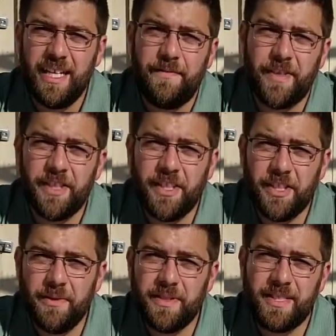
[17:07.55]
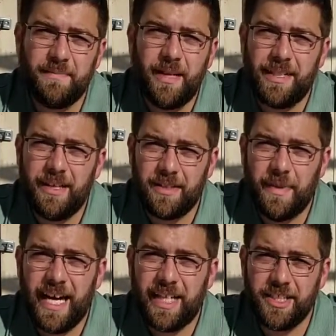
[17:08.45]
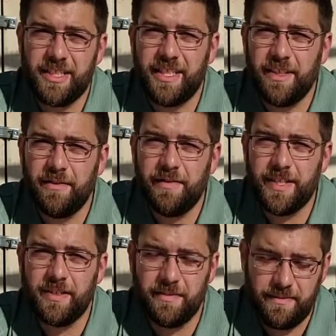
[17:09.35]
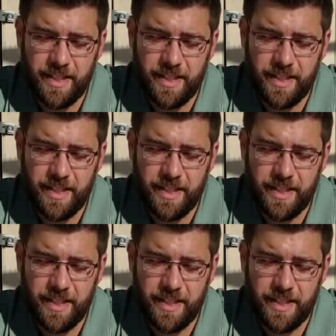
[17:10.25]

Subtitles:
if you're going to use the Mountain House package itself as your